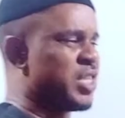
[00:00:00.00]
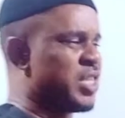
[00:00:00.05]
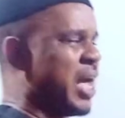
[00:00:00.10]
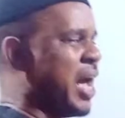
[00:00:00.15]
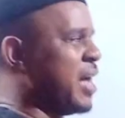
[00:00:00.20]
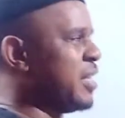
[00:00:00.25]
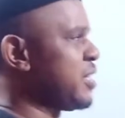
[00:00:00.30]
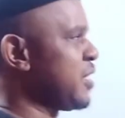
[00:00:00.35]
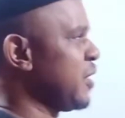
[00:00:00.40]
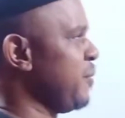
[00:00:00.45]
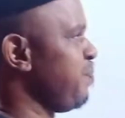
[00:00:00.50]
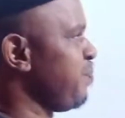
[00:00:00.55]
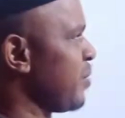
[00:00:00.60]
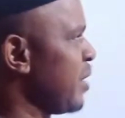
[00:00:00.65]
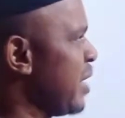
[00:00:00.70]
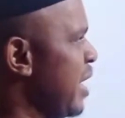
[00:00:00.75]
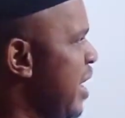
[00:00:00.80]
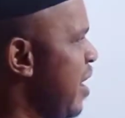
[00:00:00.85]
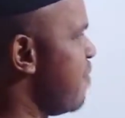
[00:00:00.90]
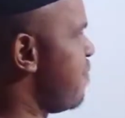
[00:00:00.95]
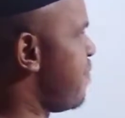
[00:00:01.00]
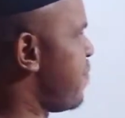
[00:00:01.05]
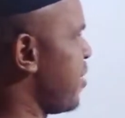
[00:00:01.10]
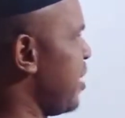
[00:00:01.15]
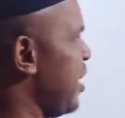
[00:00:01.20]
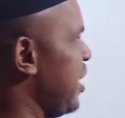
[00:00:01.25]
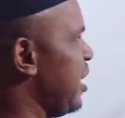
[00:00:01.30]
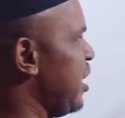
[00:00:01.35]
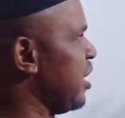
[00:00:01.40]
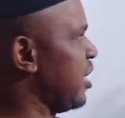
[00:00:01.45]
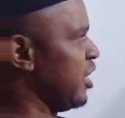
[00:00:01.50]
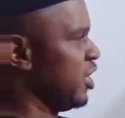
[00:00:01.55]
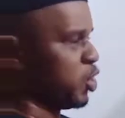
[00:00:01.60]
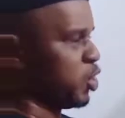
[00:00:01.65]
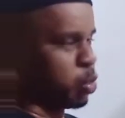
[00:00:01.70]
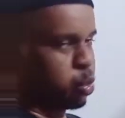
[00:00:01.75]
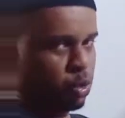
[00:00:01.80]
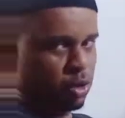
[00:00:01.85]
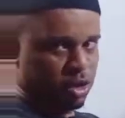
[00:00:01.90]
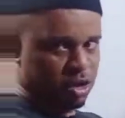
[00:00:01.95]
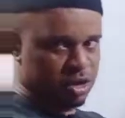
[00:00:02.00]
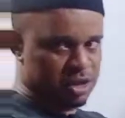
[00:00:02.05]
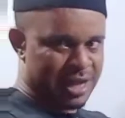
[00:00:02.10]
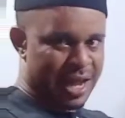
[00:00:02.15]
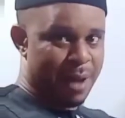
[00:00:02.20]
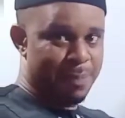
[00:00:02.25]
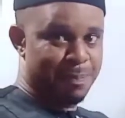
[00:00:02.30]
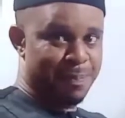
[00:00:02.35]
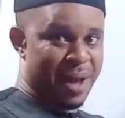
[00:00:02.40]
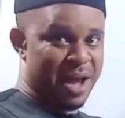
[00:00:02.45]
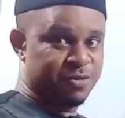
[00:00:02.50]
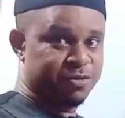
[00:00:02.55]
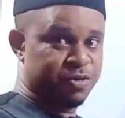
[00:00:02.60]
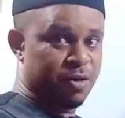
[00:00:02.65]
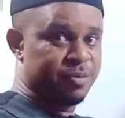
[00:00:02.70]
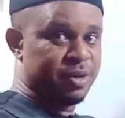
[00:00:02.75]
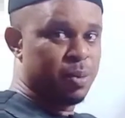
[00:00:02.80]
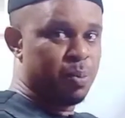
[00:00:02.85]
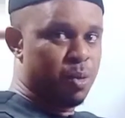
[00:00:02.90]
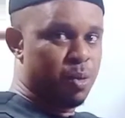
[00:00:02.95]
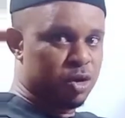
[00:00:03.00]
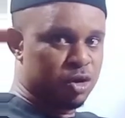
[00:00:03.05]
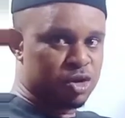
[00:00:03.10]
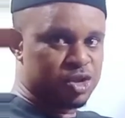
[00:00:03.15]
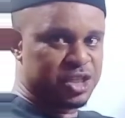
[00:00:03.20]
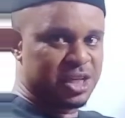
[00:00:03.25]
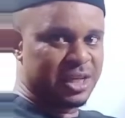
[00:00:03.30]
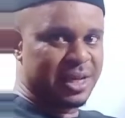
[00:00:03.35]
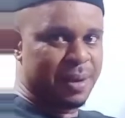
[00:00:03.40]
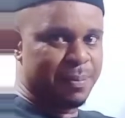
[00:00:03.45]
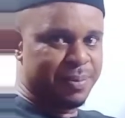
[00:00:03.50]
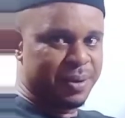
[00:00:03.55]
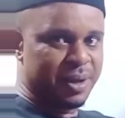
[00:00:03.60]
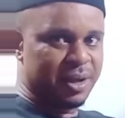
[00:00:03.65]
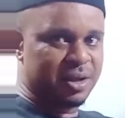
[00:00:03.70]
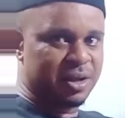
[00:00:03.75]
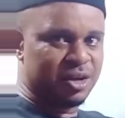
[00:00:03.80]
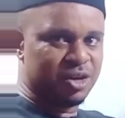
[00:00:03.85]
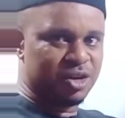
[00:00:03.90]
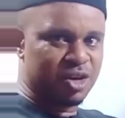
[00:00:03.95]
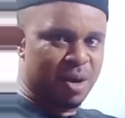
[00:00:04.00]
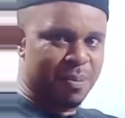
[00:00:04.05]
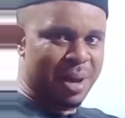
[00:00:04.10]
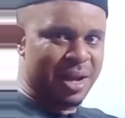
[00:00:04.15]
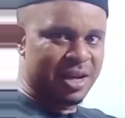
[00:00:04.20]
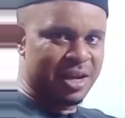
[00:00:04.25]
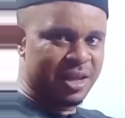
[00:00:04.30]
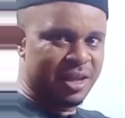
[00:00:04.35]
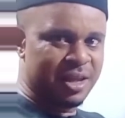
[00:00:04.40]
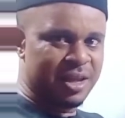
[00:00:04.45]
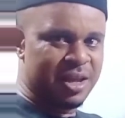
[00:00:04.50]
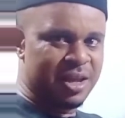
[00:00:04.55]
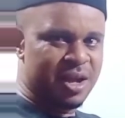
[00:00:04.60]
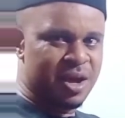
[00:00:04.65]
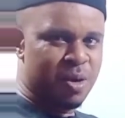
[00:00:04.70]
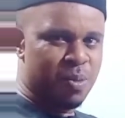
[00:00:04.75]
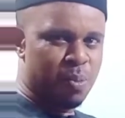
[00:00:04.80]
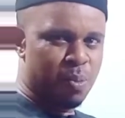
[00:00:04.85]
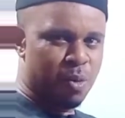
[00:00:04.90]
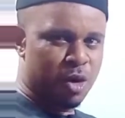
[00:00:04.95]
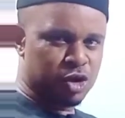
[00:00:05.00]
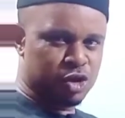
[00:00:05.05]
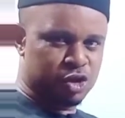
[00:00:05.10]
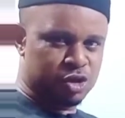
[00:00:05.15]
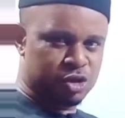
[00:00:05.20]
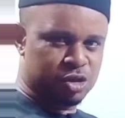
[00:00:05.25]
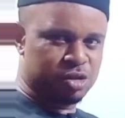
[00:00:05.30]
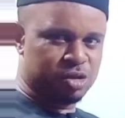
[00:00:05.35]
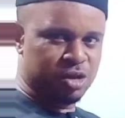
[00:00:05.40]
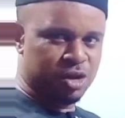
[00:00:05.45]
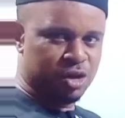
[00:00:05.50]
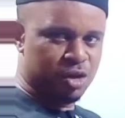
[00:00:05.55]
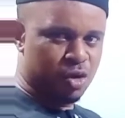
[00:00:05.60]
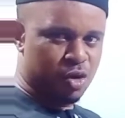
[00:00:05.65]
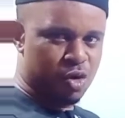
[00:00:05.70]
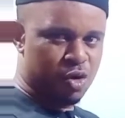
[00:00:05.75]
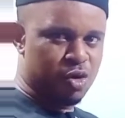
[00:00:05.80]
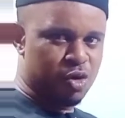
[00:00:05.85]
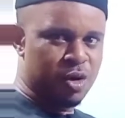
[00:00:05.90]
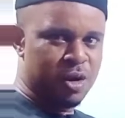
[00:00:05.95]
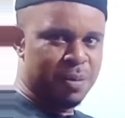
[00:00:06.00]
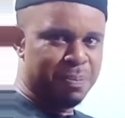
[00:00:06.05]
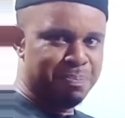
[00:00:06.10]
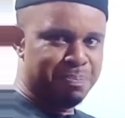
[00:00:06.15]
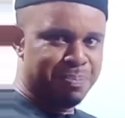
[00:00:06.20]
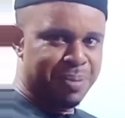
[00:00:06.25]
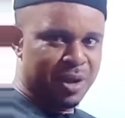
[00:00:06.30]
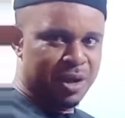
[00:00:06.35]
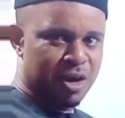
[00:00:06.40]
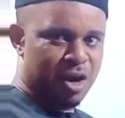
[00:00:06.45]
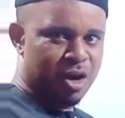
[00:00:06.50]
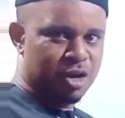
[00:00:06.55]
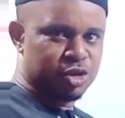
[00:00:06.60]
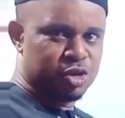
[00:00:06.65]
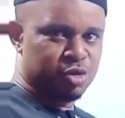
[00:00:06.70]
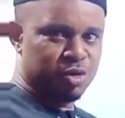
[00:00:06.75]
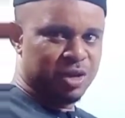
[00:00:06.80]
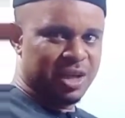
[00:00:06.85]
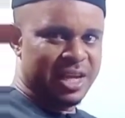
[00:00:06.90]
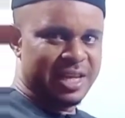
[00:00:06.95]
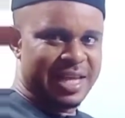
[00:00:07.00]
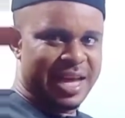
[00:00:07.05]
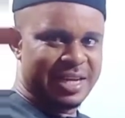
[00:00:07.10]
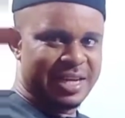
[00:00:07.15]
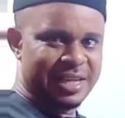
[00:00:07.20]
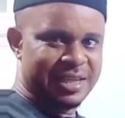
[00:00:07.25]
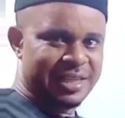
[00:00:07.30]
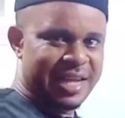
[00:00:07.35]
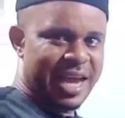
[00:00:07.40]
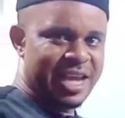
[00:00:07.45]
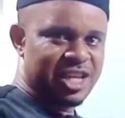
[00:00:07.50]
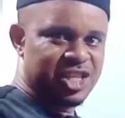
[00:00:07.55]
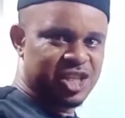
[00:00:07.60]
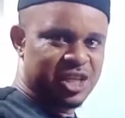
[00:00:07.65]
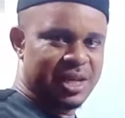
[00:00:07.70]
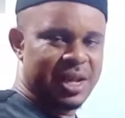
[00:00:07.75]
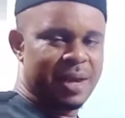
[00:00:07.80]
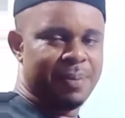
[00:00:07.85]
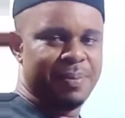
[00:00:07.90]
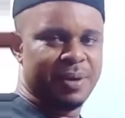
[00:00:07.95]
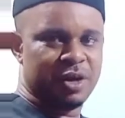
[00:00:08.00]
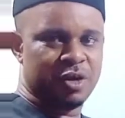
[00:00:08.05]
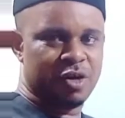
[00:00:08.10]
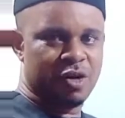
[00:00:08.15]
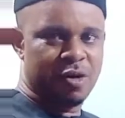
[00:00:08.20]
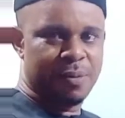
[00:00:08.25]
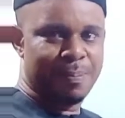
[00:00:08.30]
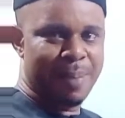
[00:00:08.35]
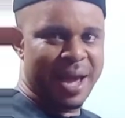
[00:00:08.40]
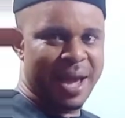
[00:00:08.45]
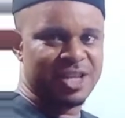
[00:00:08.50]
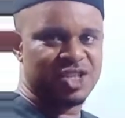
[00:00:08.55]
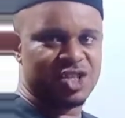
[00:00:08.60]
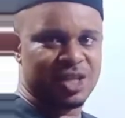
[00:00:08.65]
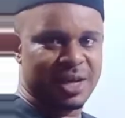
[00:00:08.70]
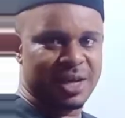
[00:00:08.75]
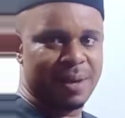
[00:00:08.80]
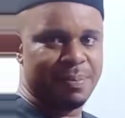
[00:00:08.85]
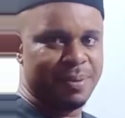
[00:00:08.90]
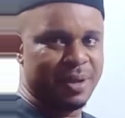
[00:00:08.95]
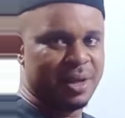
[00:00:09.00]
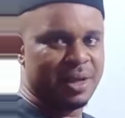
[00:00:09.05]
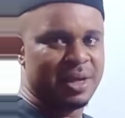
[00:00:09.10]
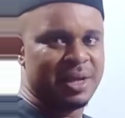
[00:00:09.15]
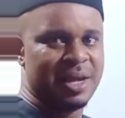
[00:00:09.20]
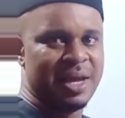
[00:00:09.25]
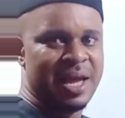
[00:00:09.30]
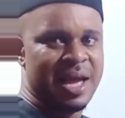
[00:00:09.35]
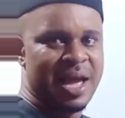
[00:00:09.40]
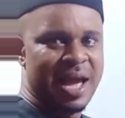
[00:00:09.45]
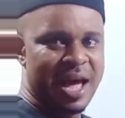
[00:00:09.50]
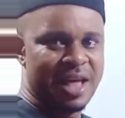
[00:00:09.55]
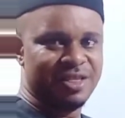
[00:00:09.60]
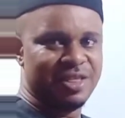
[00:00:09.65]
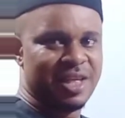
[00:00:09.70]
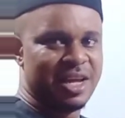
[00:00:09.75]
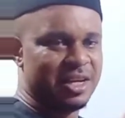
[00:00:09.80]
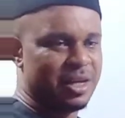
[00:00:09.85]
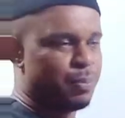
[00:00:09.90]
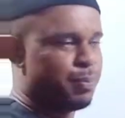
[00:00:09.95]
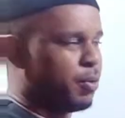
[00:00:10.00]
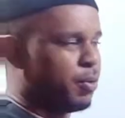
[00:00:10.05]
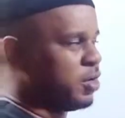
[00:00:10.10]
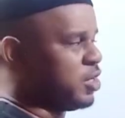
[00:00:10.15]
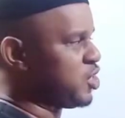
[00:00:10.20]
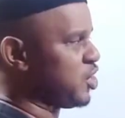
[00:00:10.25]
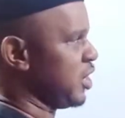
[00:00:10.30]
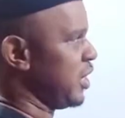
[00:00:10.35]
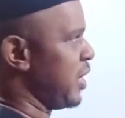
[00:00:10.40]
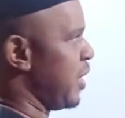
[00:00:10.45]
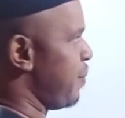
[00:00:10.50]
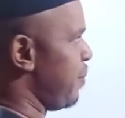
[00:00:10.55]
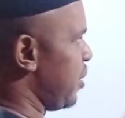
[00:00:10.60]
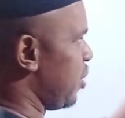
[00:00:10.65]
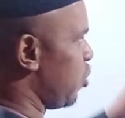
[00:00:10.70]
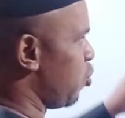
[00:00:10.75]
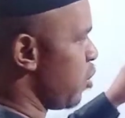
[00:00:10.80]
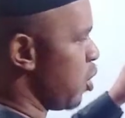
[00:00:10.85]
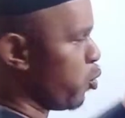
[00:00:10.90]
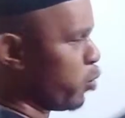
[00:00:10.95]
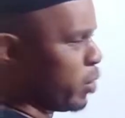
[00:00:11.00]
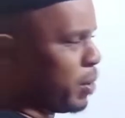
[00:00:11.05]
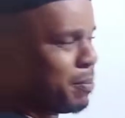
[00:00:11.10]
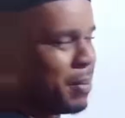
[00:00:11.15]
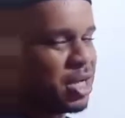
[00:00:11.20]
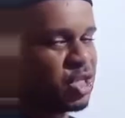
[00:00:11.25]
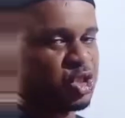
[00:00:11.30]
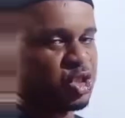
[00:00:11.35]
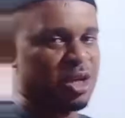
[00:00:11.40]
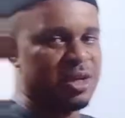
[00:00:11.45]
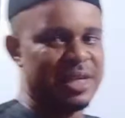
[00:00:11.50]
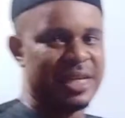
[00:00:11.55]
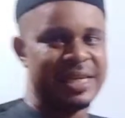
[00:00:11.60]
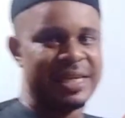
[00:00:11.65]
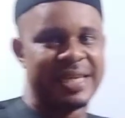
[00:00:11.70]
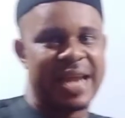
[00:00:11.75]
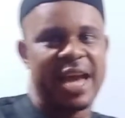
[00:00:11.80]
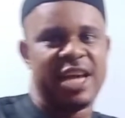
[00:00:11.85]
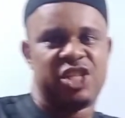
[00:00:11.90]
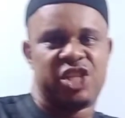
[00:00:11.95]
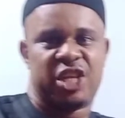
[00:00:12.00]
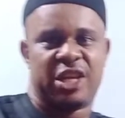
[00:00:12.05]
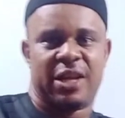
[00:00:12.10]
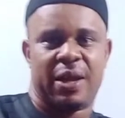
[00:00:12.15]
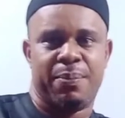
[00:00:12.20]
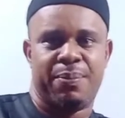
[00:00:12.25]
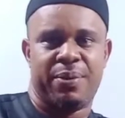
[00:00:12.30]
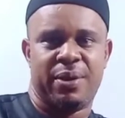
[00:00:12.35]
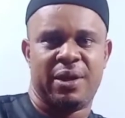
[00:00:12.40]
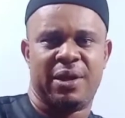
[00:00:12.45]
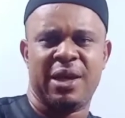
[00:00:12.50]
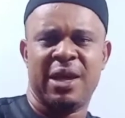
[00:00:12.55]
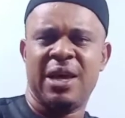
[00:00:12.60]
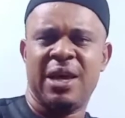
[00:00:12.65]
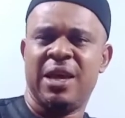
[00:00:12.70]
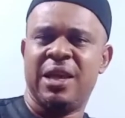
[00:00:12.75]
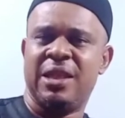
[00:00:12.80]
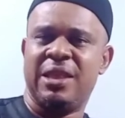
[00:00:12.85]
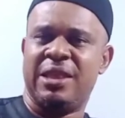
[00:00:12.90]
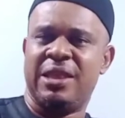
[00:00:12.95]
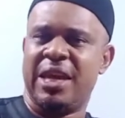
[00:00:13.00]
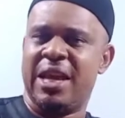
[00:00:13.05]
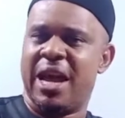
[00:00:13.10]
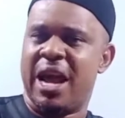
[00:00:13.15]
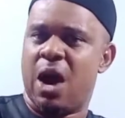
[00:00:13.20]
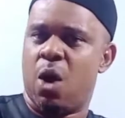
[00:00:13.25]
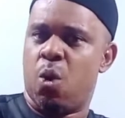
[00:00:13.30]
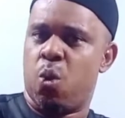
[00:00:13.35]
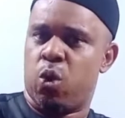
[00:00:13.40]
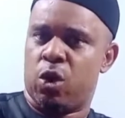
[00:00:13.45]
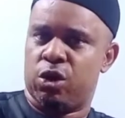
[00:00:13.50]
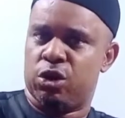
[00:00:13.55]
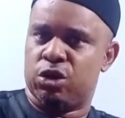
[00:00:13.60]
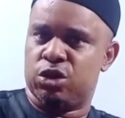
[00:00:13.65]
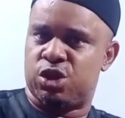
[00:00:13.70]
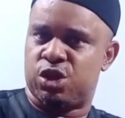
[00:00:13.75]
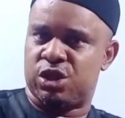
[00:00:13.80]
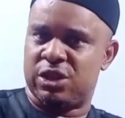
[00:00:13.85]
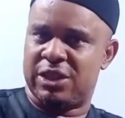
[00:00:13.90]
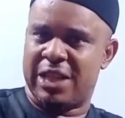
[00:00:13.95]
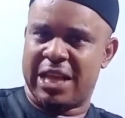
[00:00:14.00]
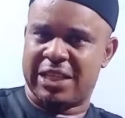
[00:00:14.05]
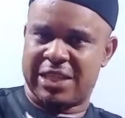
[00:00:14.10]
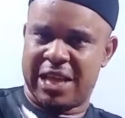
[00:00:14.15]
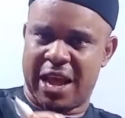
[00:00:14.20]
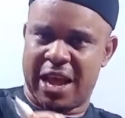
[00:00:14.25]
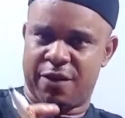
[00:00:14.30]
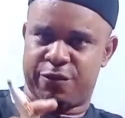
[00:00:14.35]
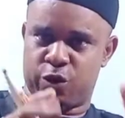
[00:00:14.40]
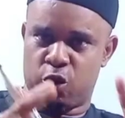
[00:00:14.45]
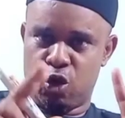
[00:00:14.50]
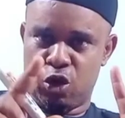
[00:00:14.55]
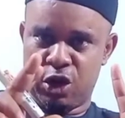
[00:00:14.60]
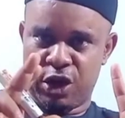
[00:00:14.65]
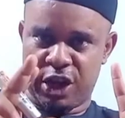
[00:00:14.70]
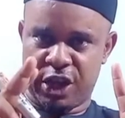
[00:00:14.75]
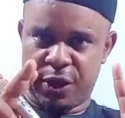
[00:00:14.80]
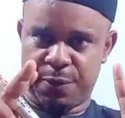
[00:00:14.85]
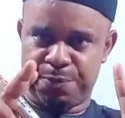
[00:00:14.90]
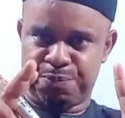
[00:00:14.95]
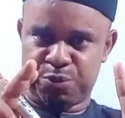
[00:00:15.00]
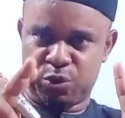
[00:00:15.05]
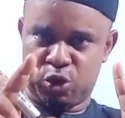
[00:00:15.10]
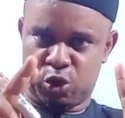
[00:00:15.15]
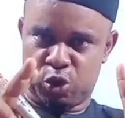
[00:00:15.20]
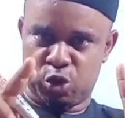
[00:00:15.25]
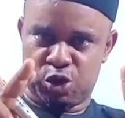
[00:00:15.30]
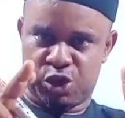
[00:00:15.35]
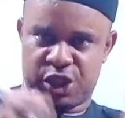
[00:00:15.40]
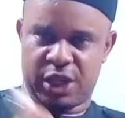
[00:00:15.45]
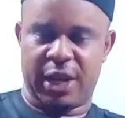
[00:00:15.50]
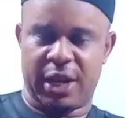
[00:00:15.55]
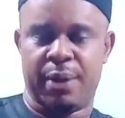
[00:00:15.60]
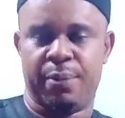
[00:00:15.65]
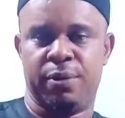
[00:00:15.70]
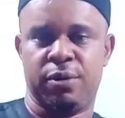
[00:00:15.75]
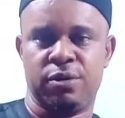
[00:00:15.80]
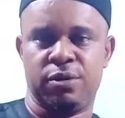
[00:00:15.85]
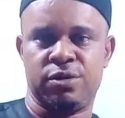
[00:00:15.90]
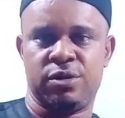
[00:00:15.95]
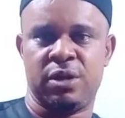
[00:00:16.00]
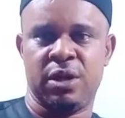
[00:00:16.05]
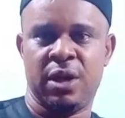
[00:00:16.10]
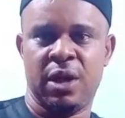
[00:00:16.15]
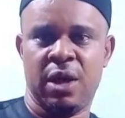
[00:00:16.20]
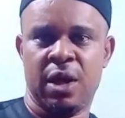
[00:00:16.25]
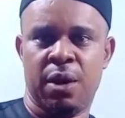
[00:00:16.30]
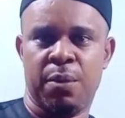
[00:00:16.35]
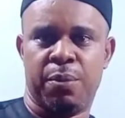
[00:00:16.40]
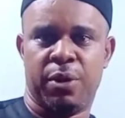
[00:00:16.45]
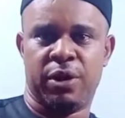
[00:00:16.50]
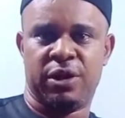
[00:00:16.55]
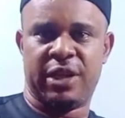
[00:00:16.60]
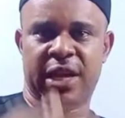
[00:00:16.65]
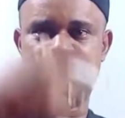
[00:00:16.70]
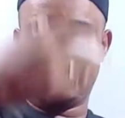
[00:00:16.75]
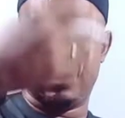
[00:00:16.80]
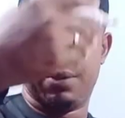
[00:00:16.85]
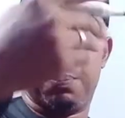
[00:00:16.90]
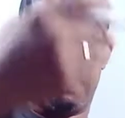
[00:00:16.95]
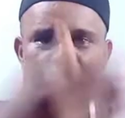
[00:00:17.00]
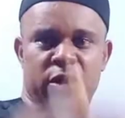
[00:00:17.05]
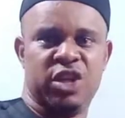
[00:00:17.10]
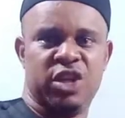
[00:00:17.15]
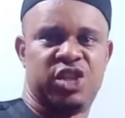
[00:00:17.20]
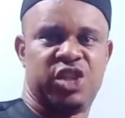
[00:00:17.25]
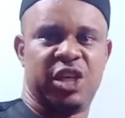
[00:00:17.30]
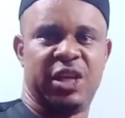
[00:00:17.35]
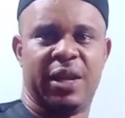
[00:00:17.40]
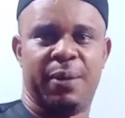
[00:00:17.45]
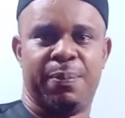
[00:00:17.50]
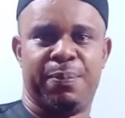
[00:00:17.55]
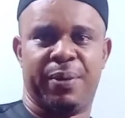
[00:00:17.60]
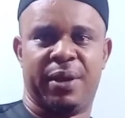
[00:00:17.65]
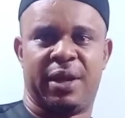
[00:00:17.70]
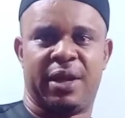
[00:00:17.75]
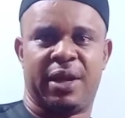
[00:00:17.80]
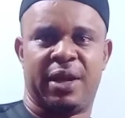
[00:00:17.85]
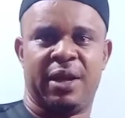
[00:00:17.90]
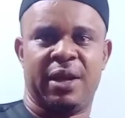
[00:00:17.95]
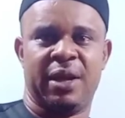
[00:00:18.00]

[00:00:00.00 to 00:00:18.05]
that every English word, apart from the monosyllabic, normally must, belong to either the disyllabic or bisyllabic, and then the polysyllabic. When we mention the disyllabic, they are words that have only two syllables. But then the polysyllabic